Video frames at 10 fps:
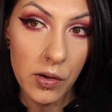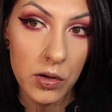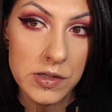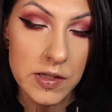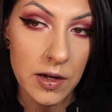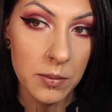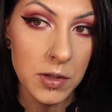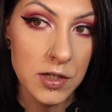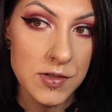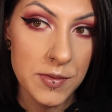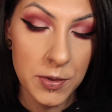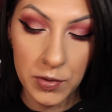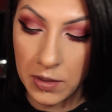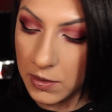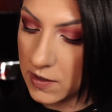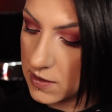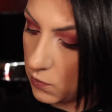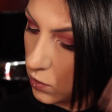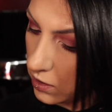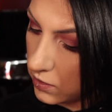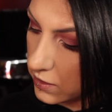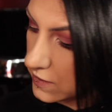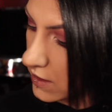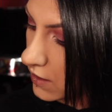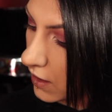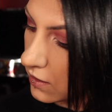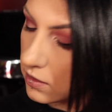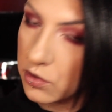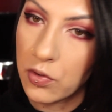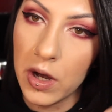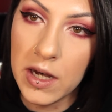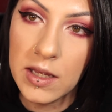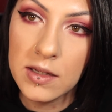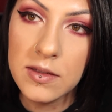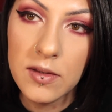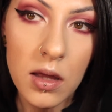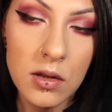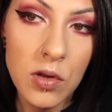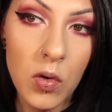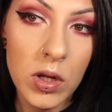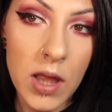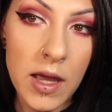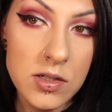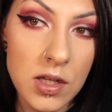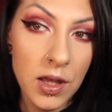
Okay, so now I'm gonna zoom you in because I want you to see kind of the gradient on the lower lash